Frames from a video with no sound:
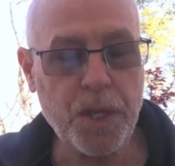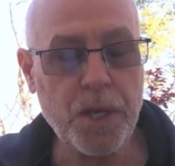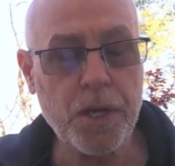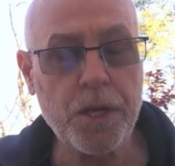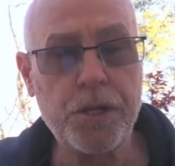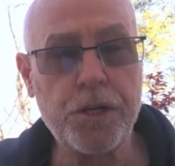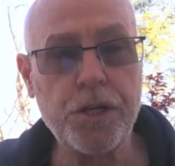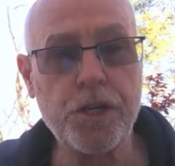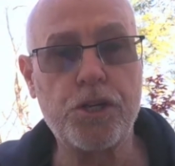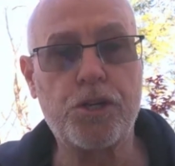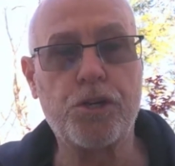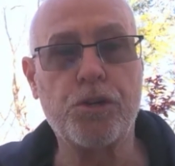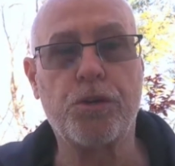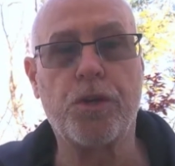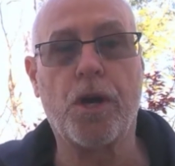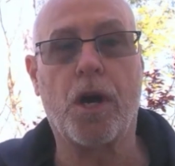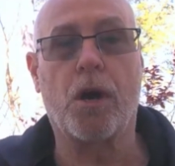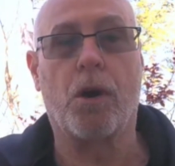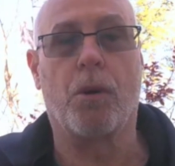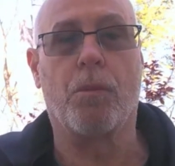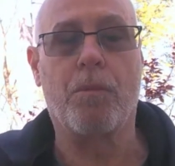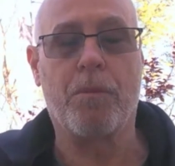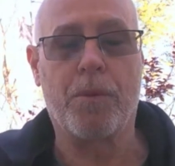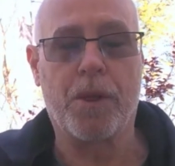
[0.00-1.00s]
Did you
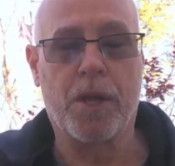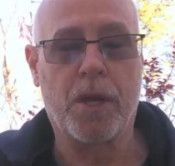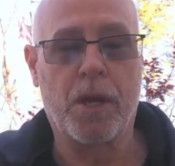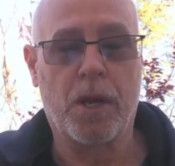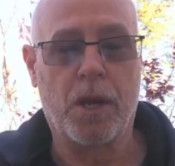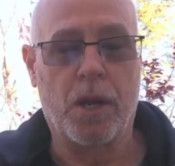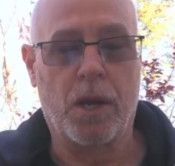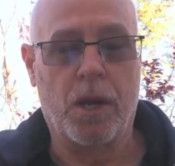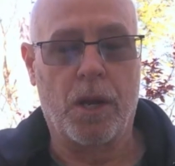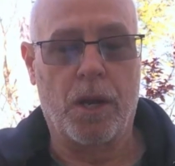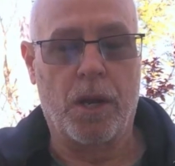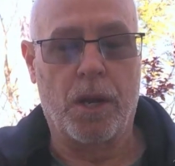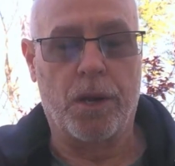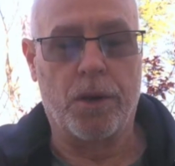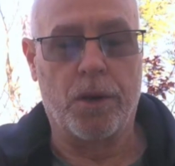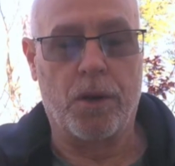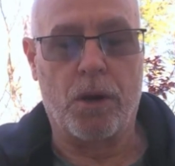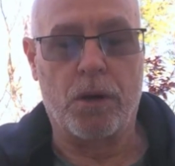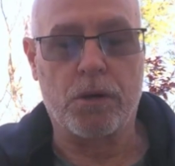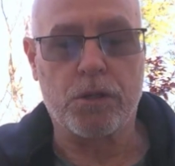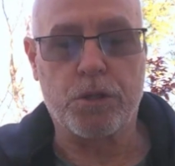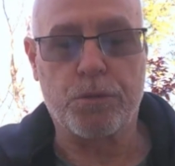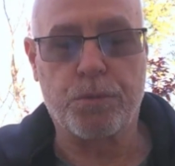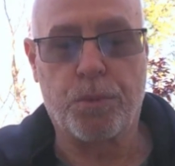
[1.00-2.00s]
know an
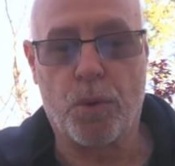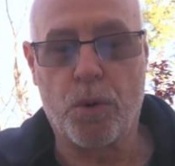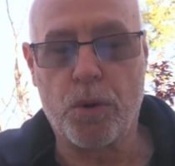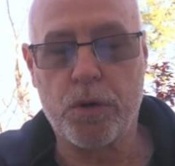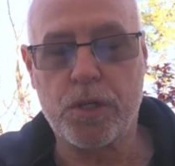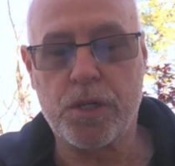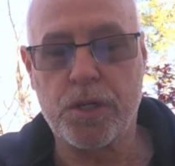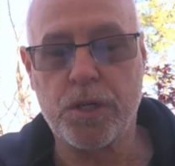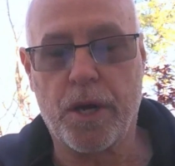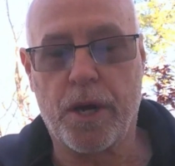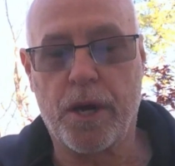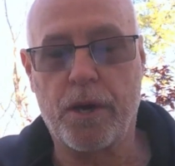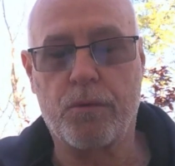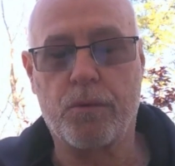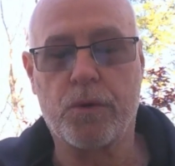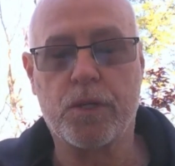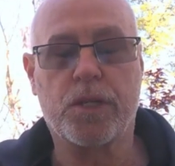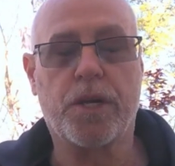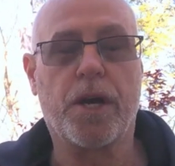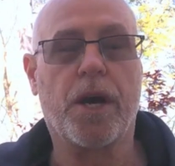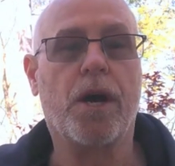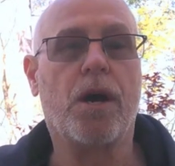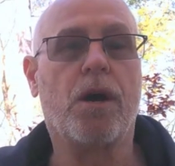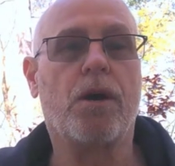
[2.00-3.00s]
all-sports night
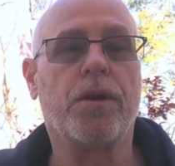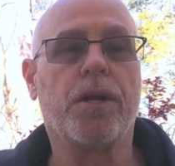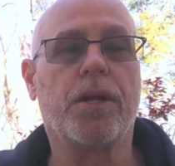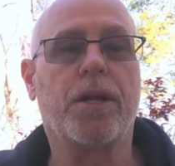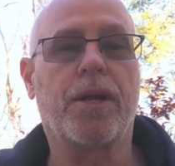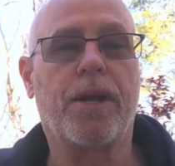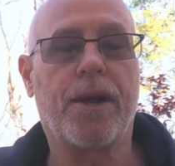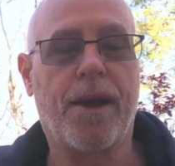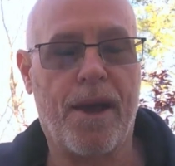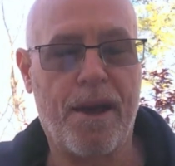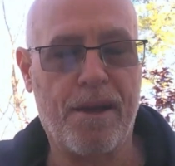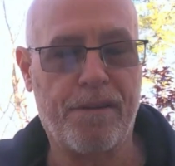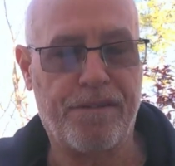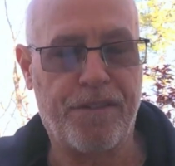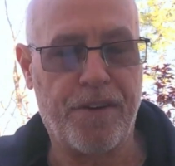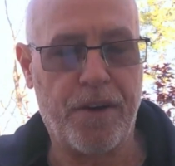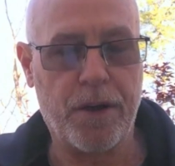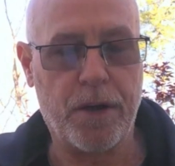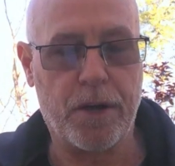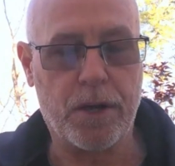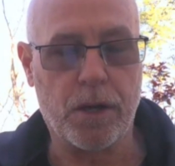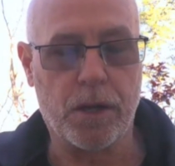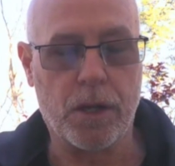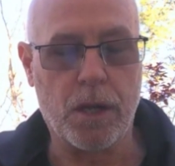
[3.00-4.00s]
was held in
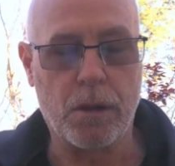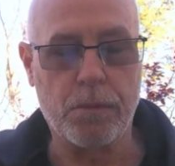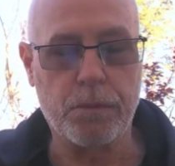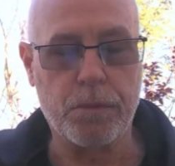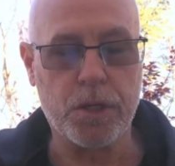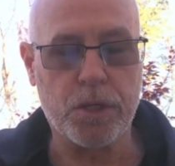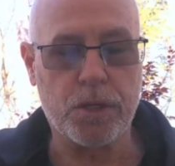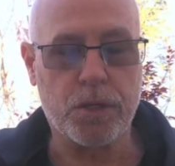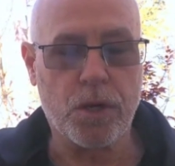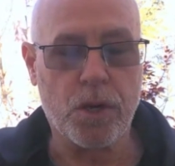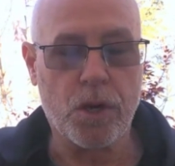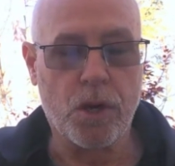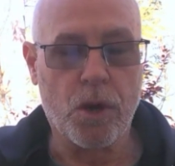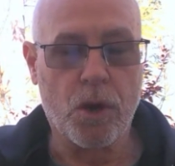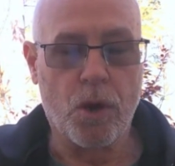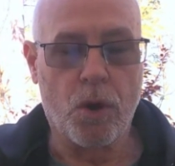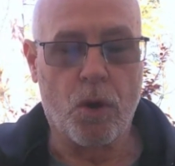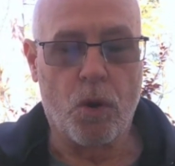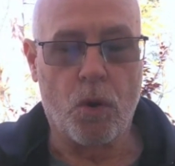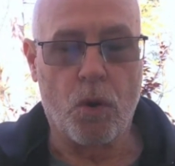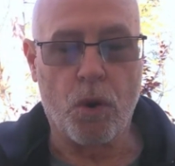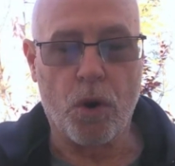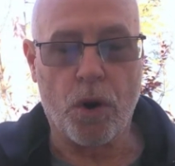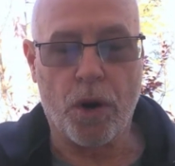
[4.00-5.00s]
Cafe Columbus,
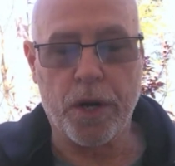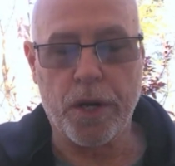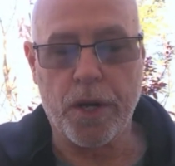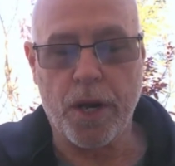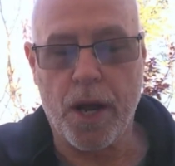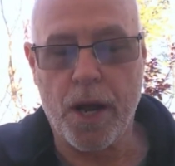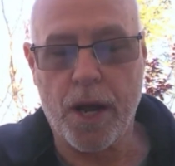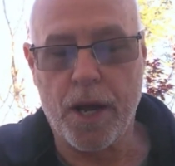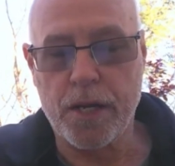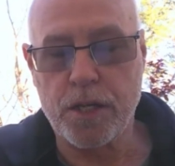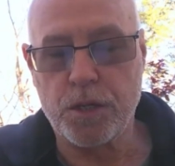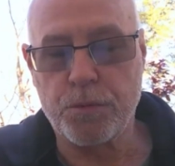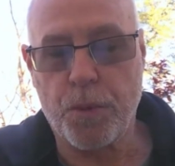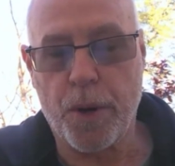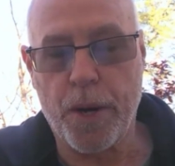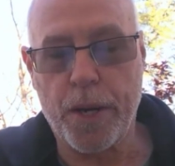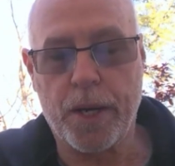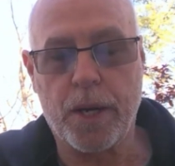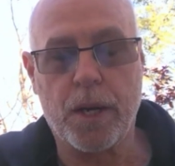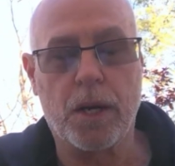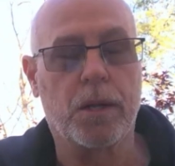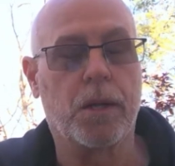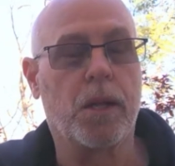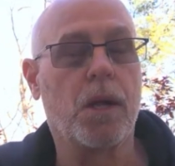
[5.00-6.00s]
organized by
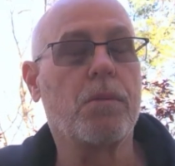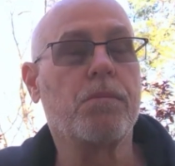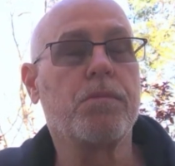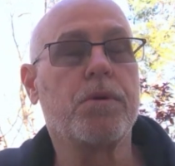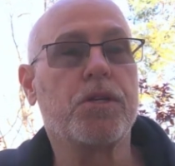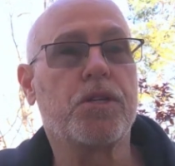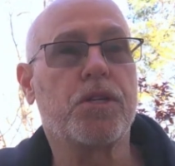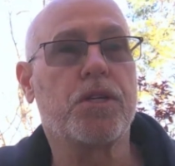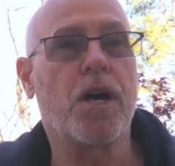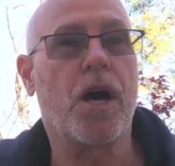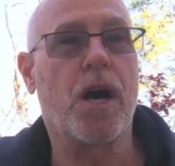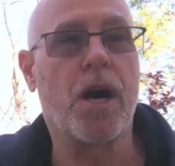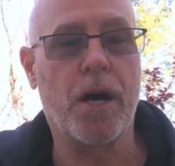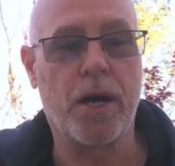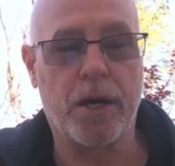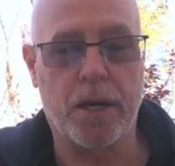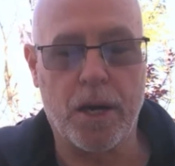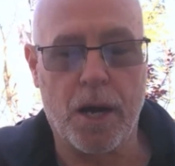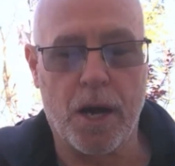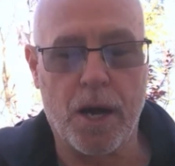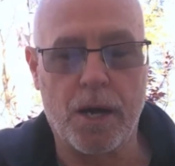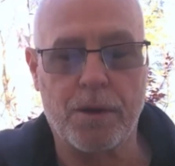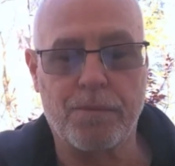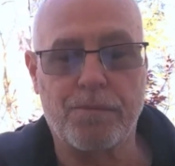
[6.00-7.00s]
Columbus
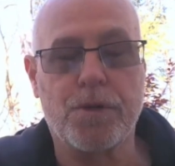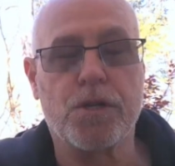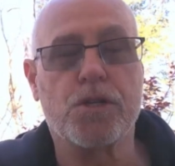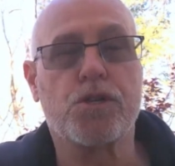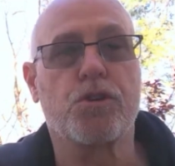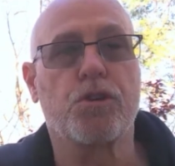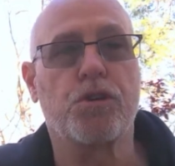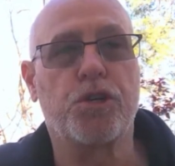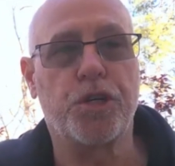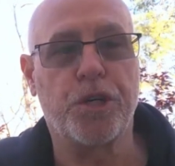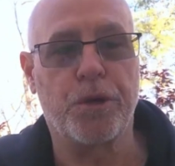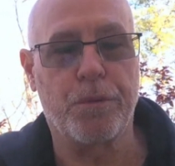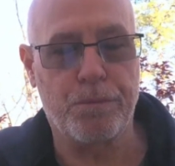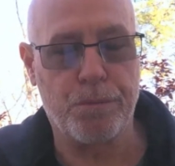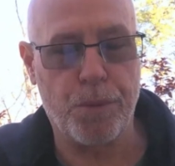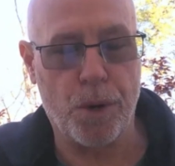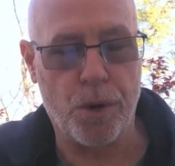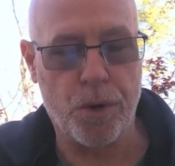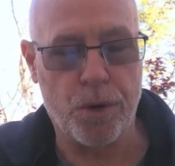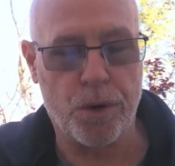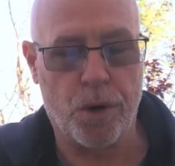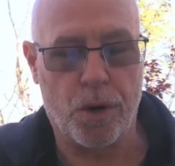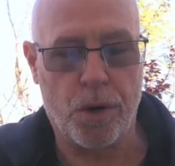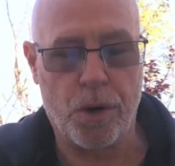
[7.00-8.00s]
icon Mr. Jim
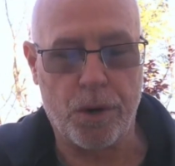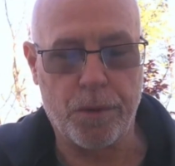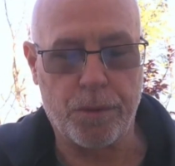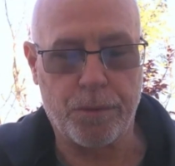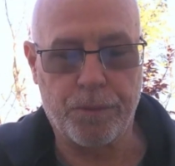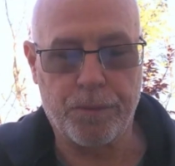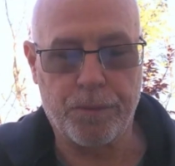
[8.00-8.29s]
Bernhardt?